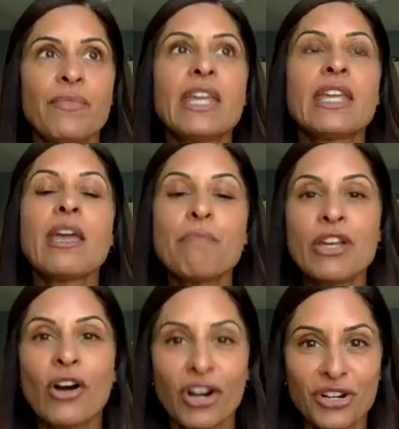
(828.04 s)
It can be
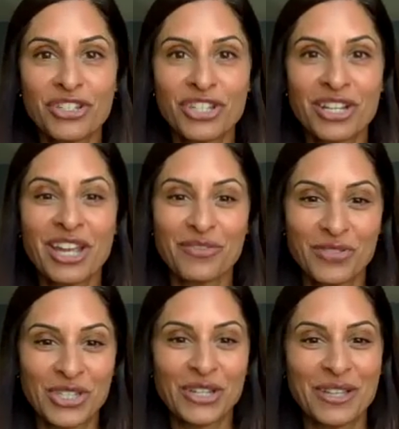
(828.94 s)
hard to kind of
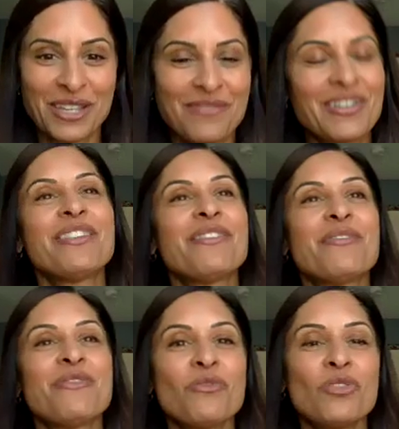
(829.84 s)
still even
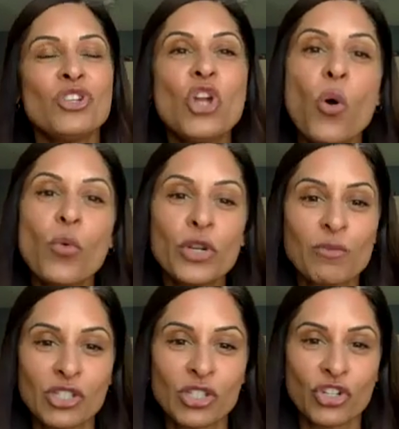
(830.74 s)
know
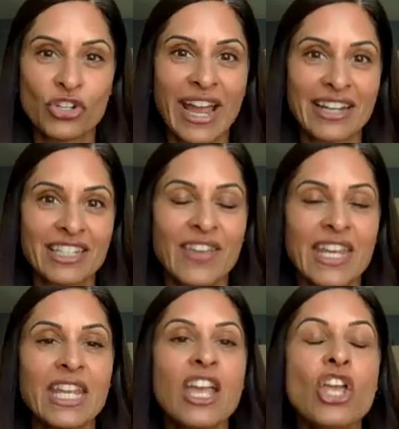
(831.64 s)
which muscles you're
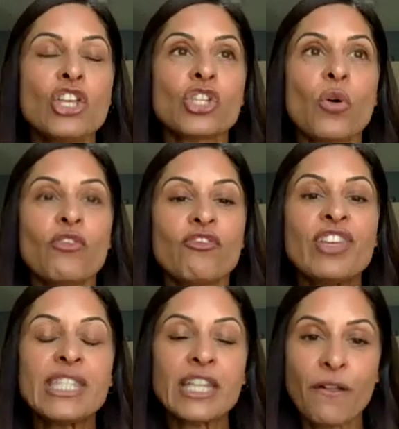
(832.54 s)
activating. So
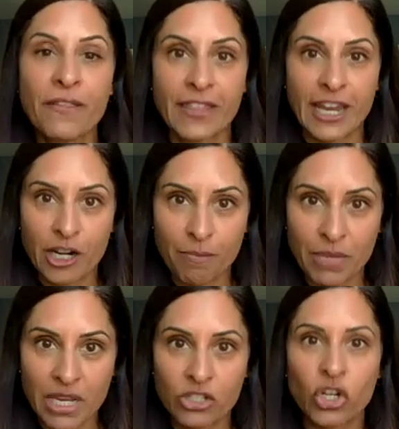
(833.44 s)
physical
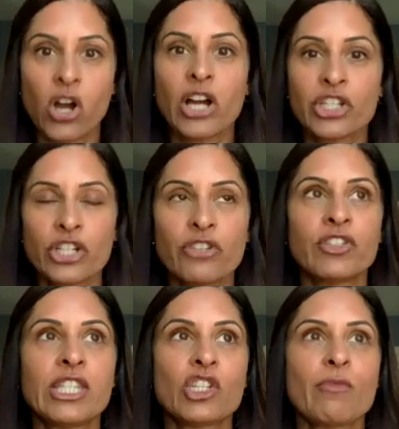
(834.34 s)
therapy, talk to your
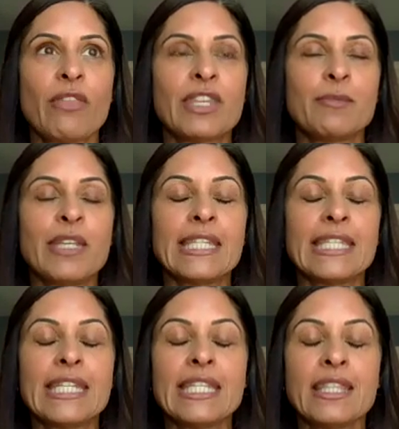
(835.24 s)
physician about this, because
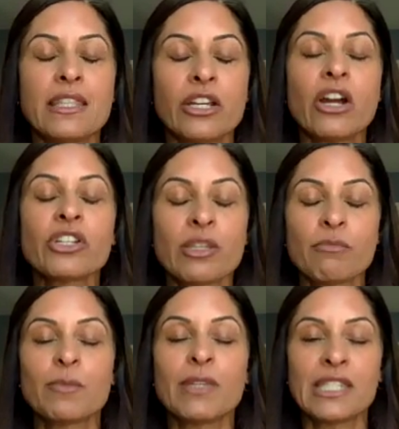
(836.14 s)
there are
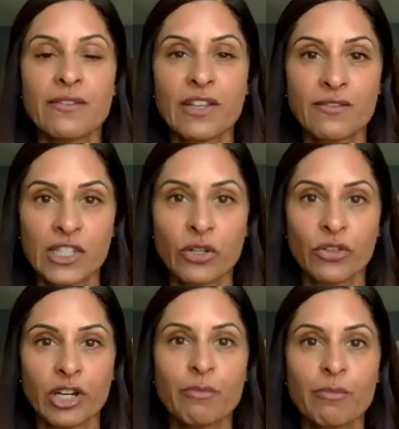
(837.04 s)
some specific physical
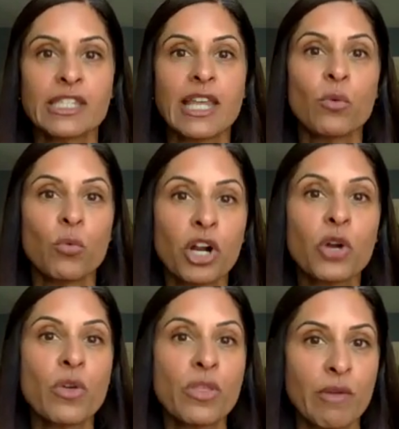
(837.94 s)
therapists that
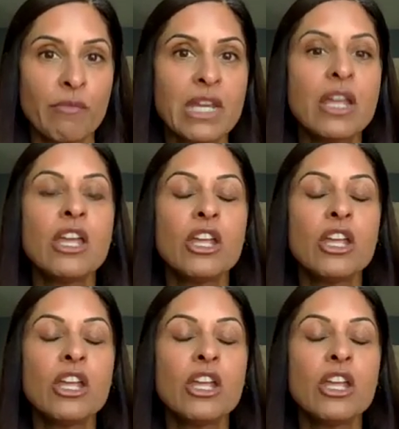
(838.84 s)
work with women